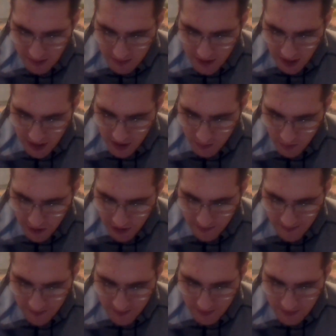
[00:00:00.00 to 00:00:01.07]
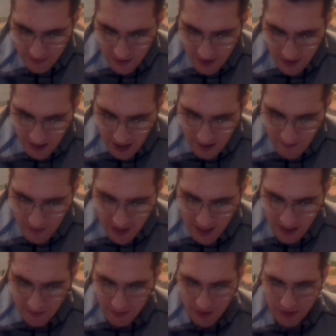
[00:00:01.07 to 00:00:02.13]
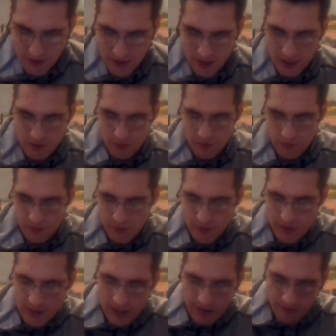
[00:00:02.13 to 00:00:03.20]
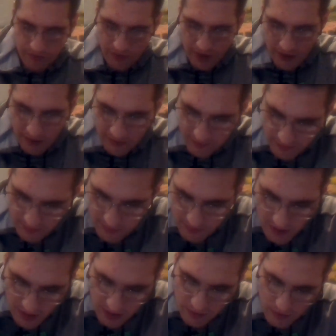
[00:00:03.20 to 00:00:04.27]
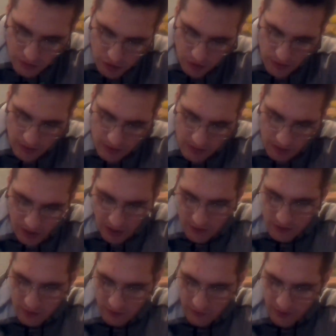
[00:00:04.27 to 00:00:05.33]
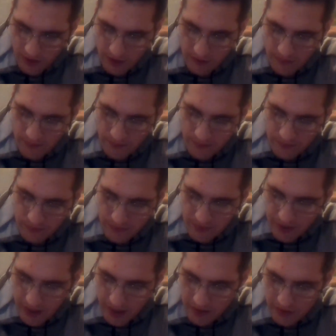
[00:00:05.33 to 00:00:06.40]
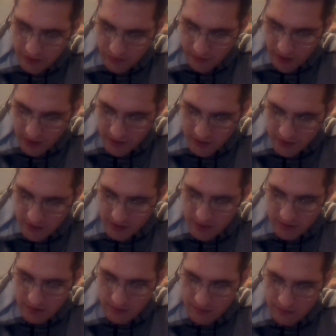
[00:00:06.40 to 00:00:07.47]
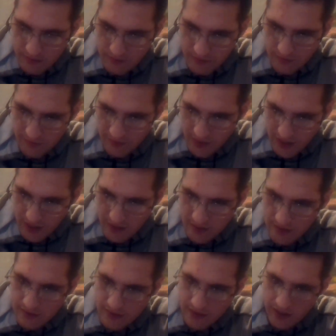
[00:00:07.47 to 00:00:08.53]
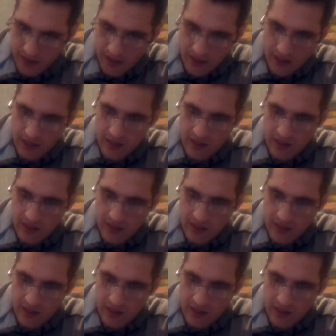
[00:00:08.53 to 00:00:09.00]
desperate, and many on both sides were wounded and fell. Judas also fell, and the rest fled. Okay.